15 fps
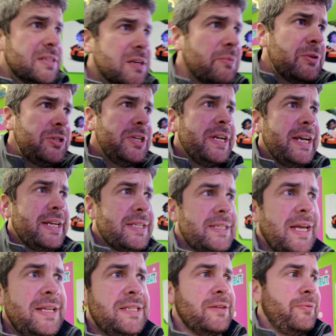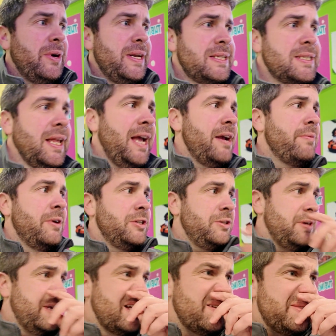because I want you to get a sense of what it's like
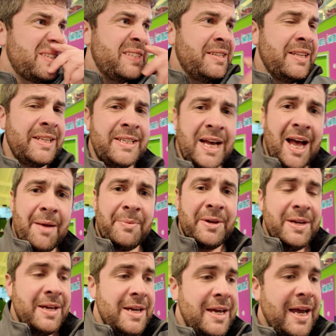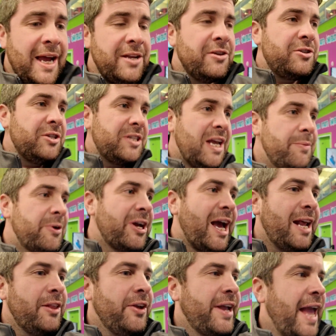once you get up to the top and you're just able to
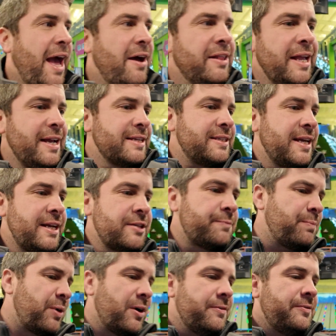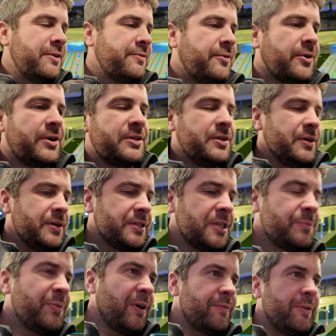kind of look out. Like I said, it's perfect for
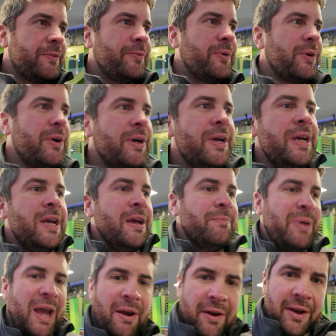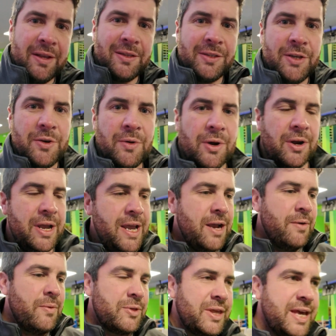adults. It's perfect for parents who are
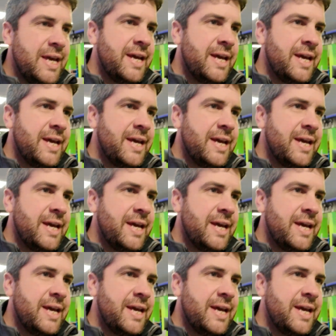here with